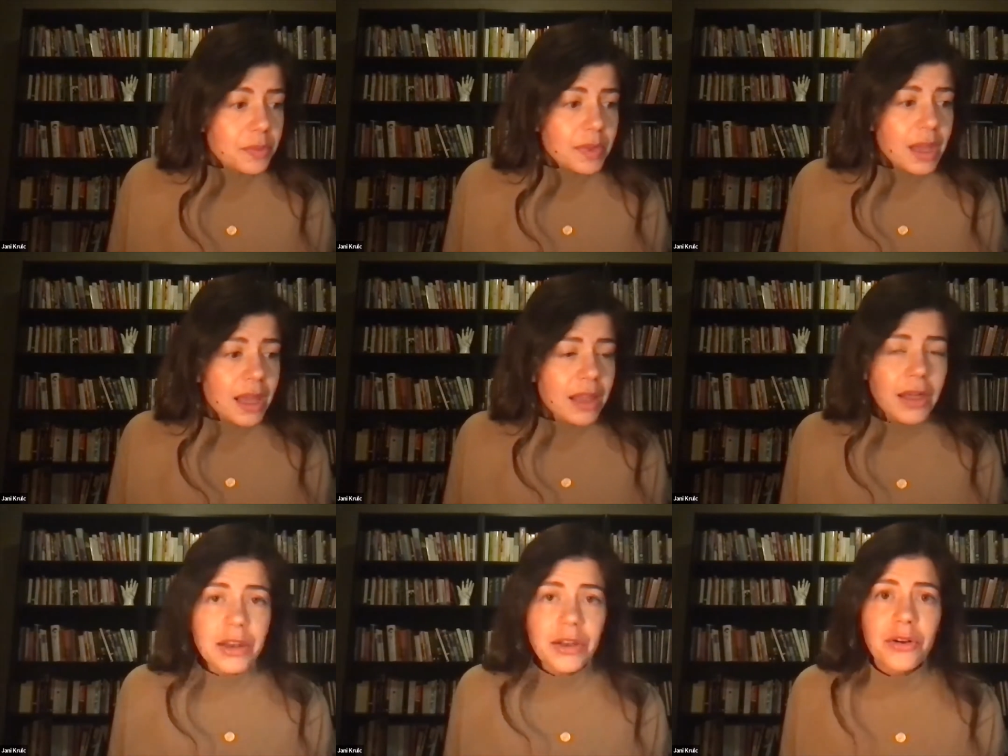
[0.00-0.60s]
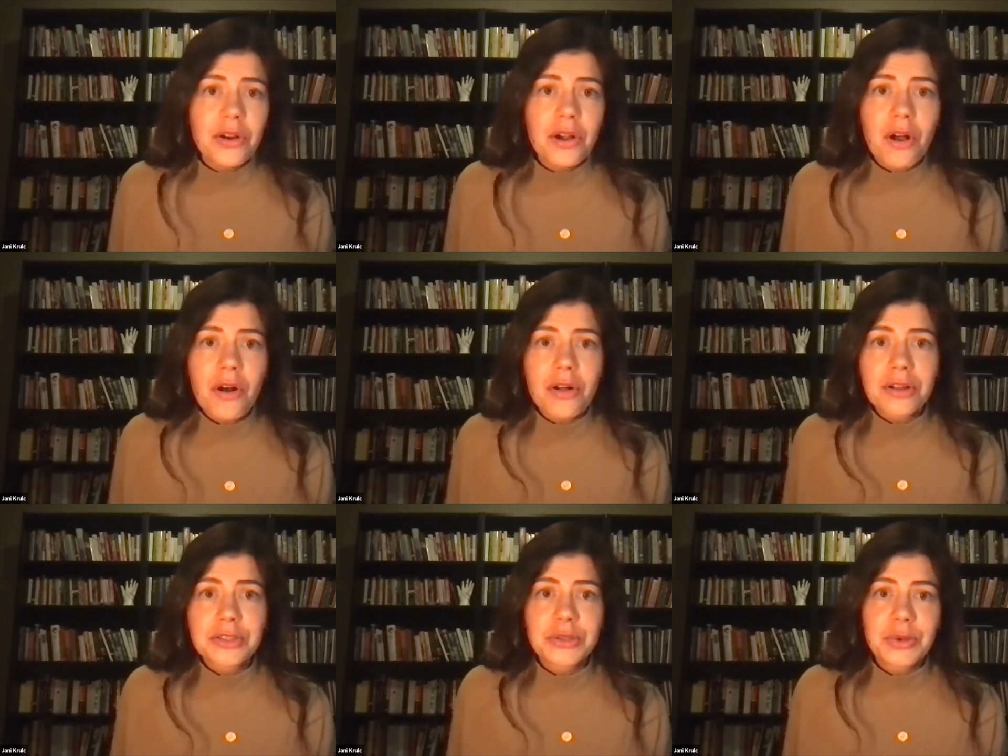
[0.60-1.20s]
that you're
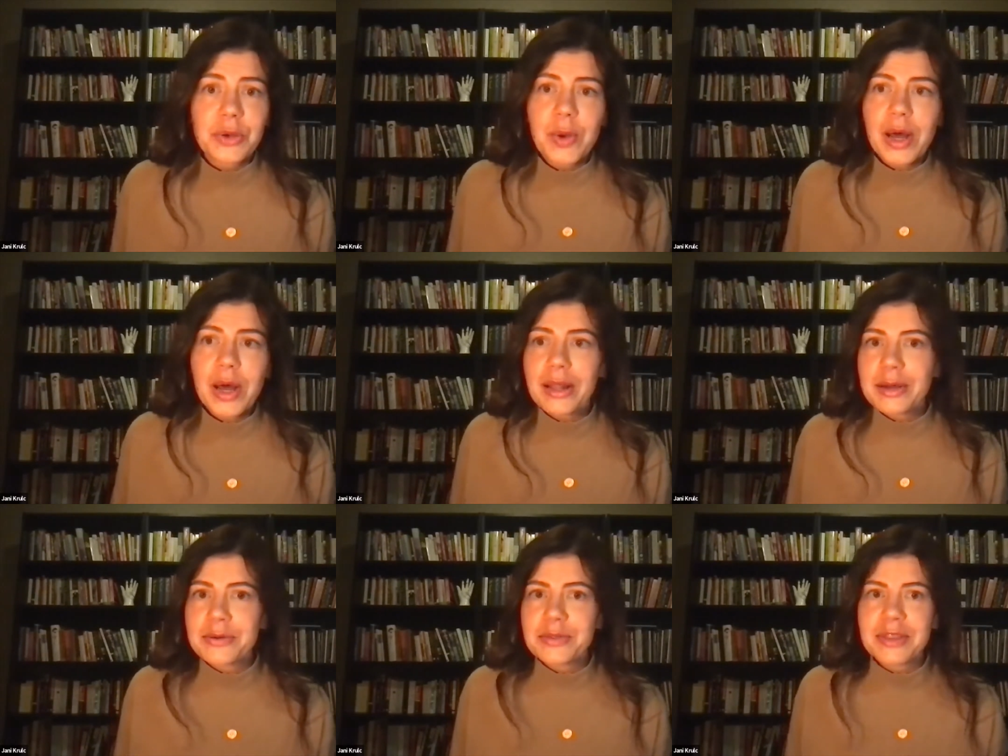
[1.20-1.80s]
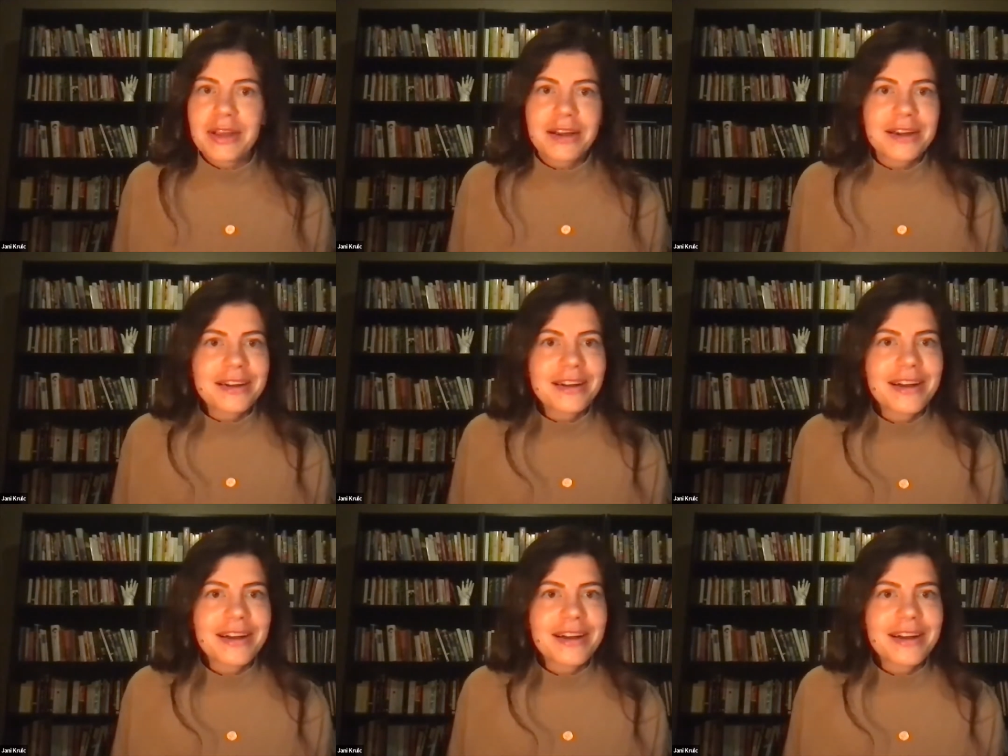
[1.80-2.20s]
all doing well out there.